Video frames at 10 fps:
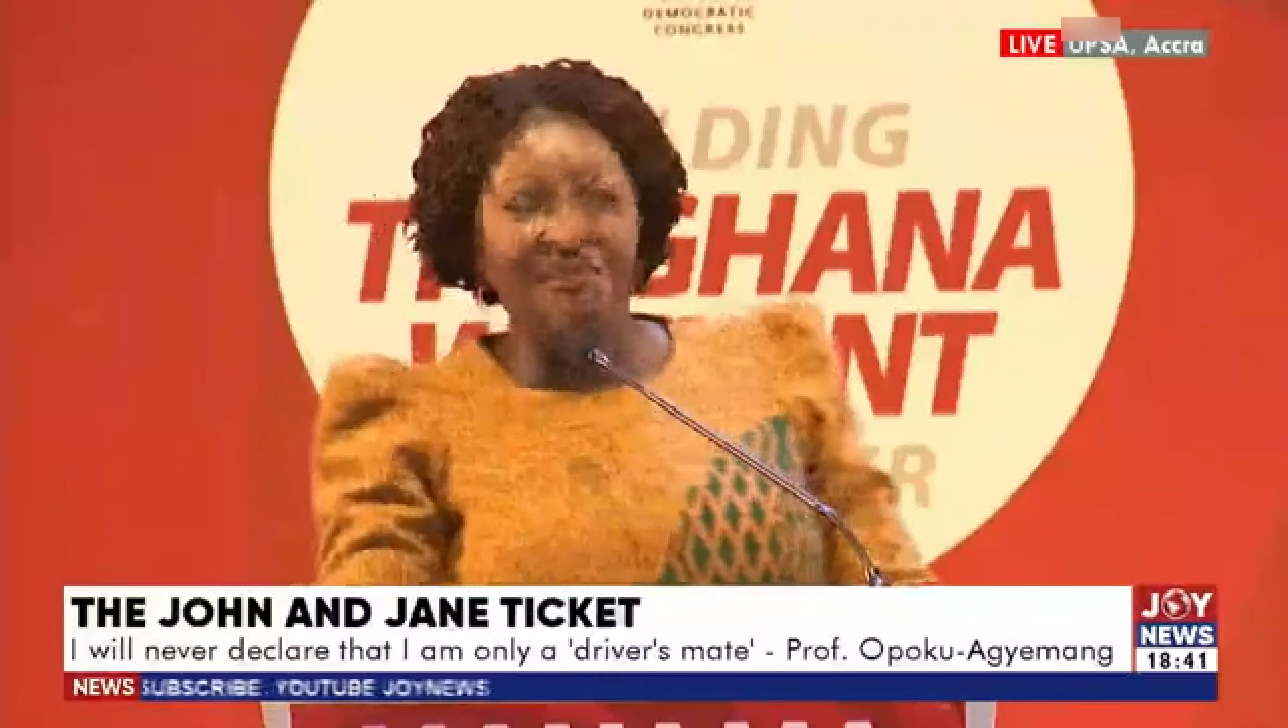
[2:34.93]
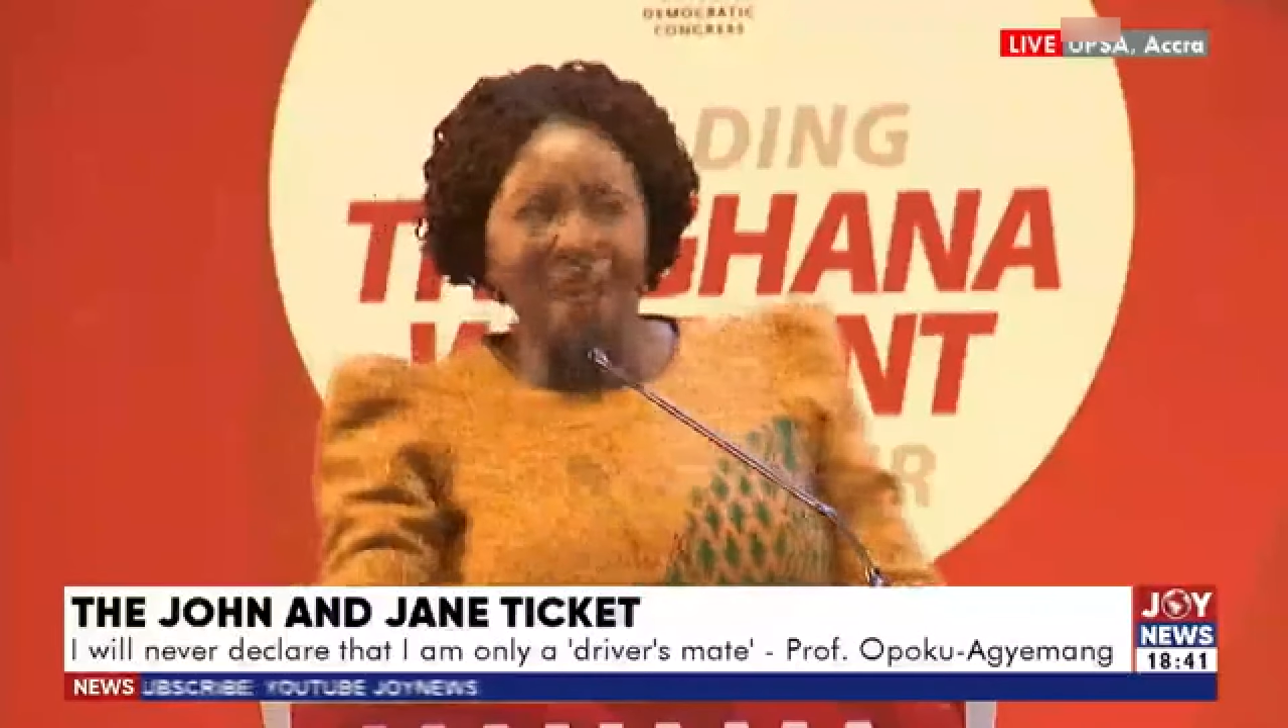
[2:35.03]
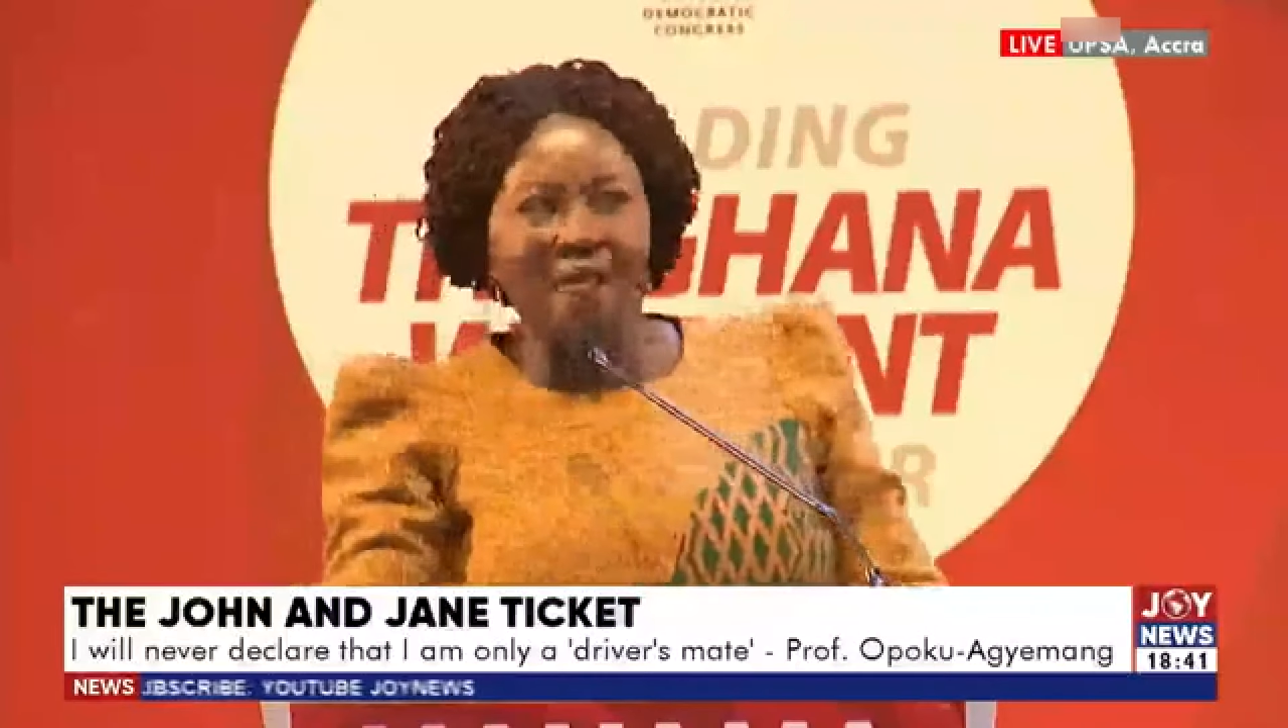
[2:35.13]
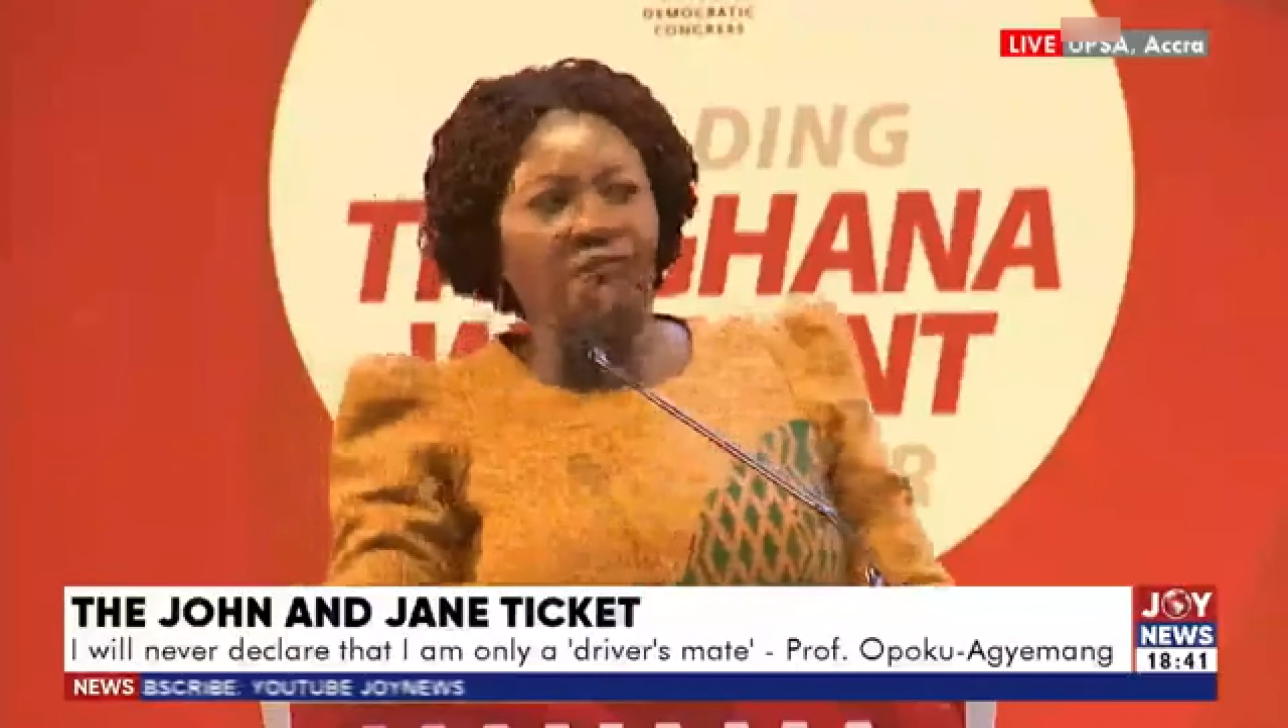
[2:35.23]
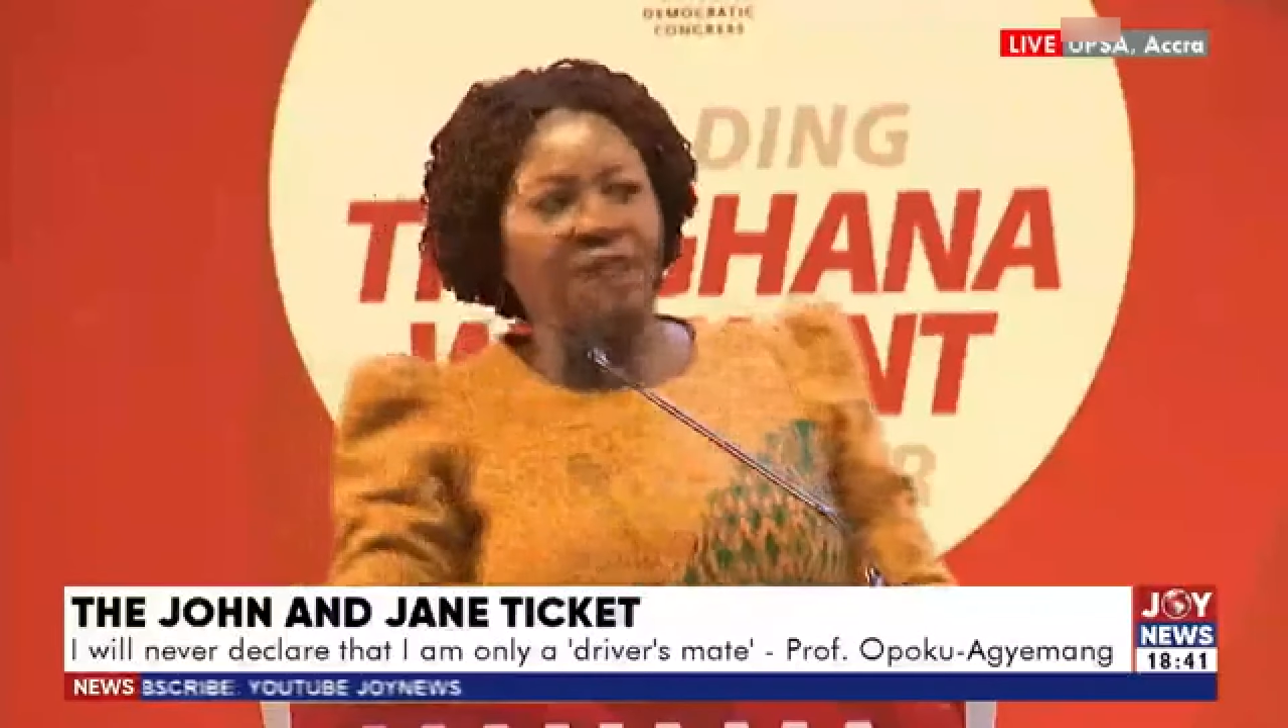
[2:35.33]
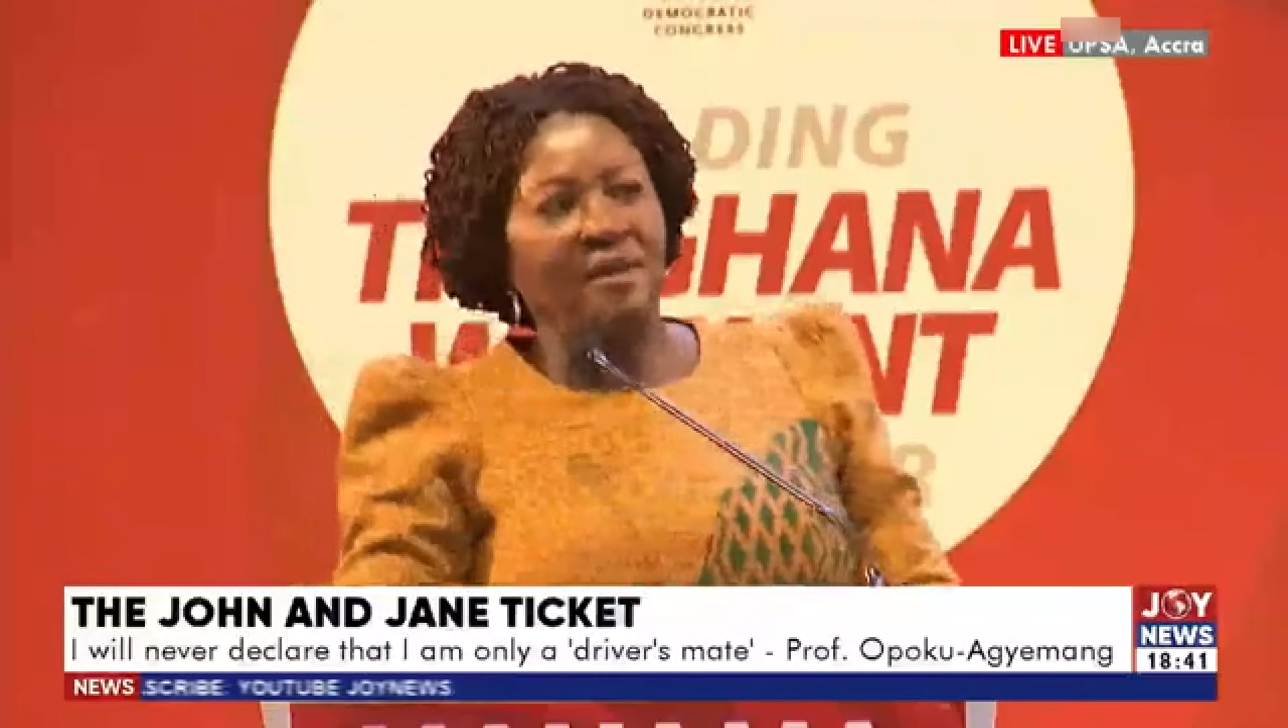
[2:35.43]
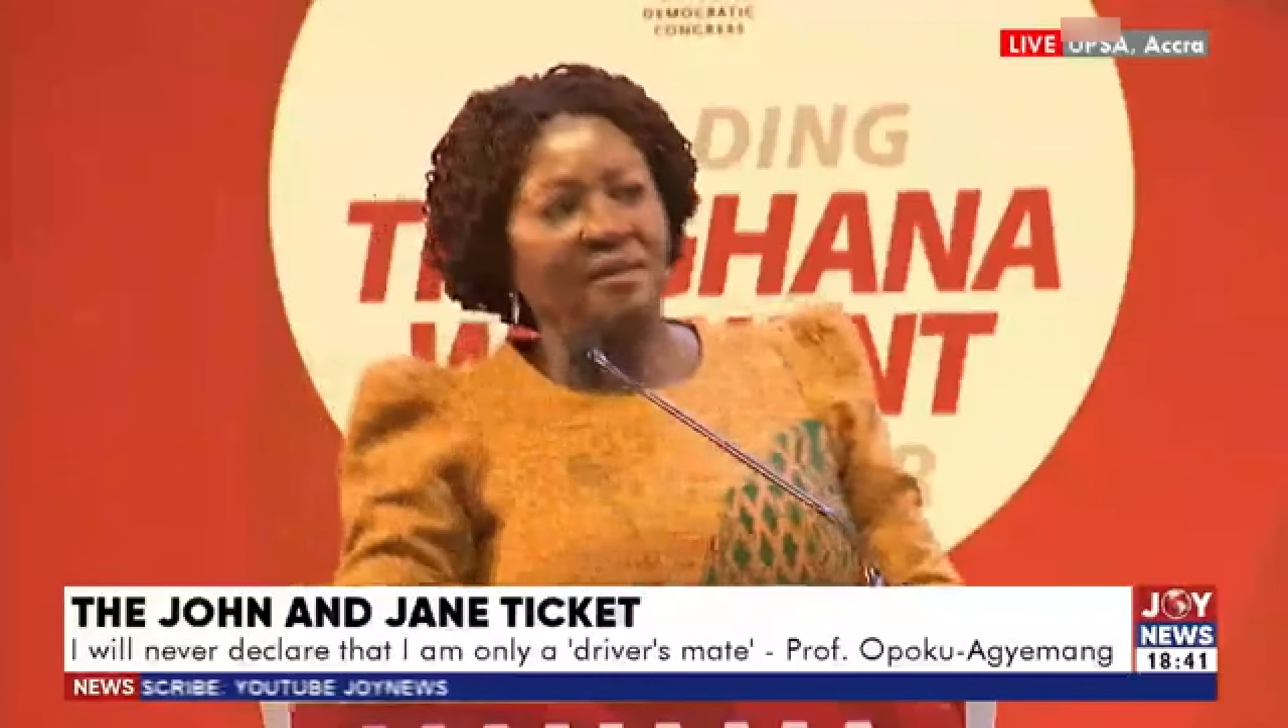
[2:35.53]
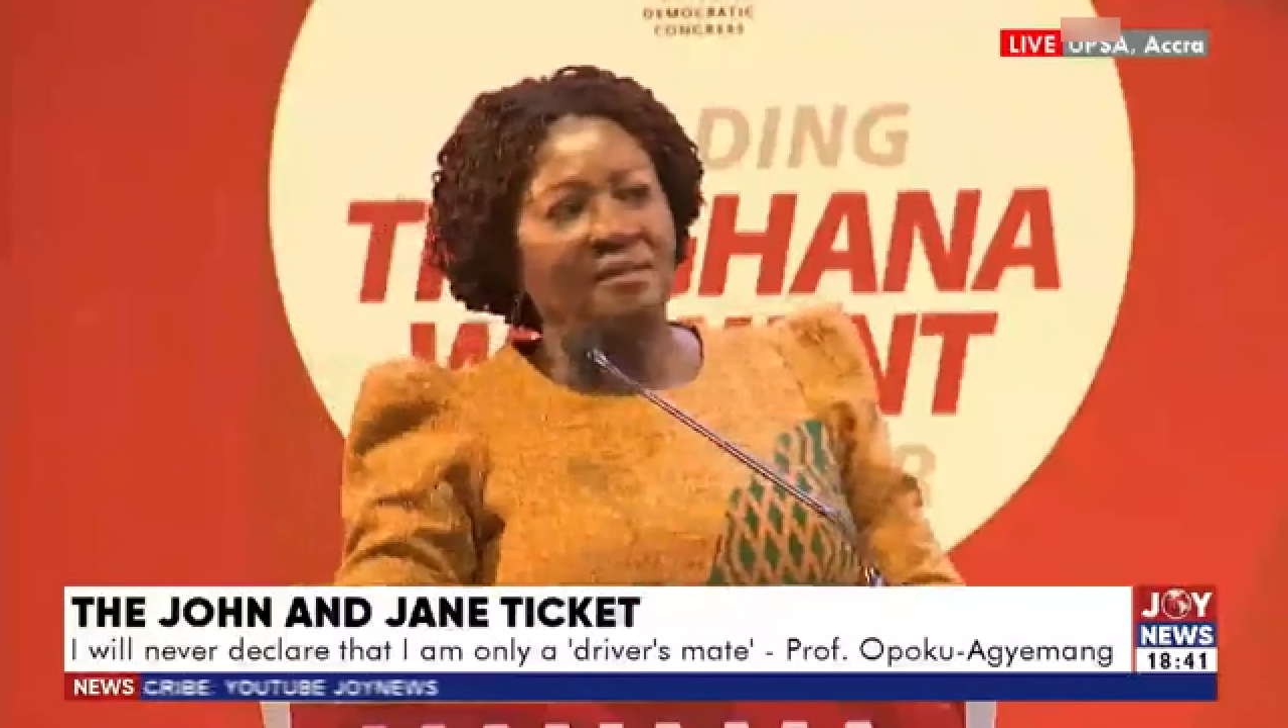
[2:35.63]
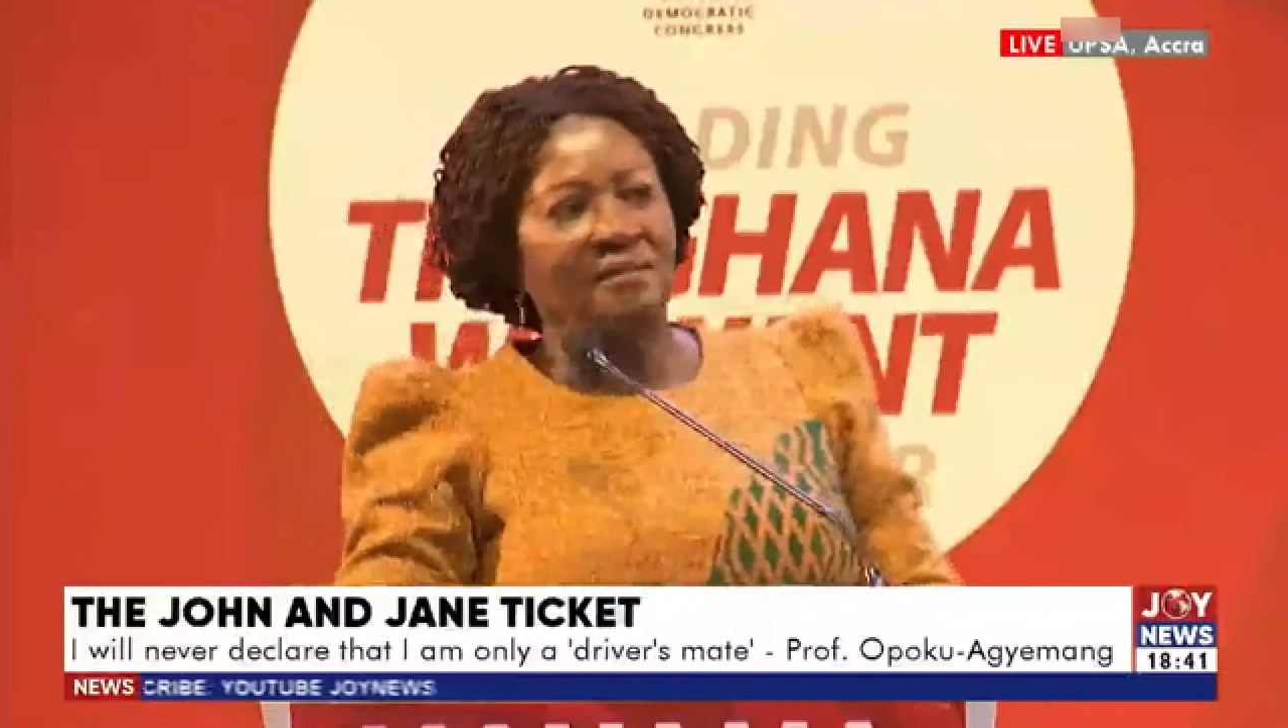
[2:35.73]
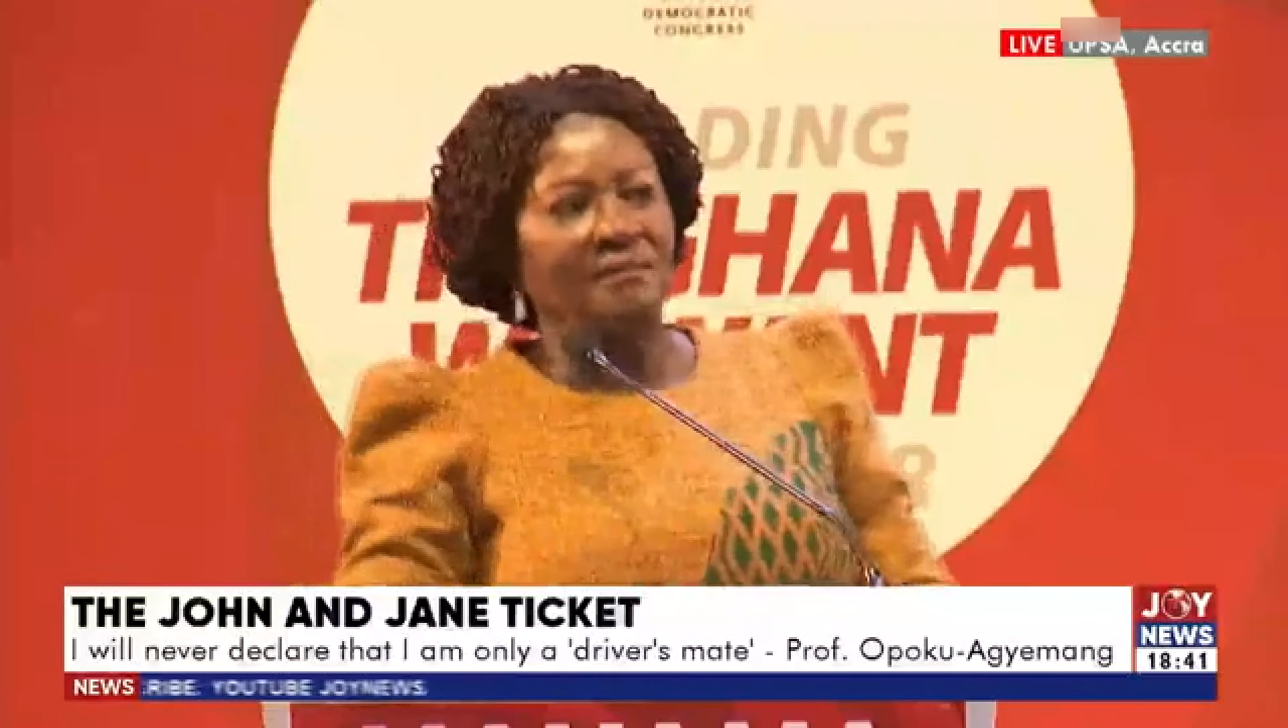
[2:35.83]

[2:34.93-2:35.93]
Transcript: sacrifice.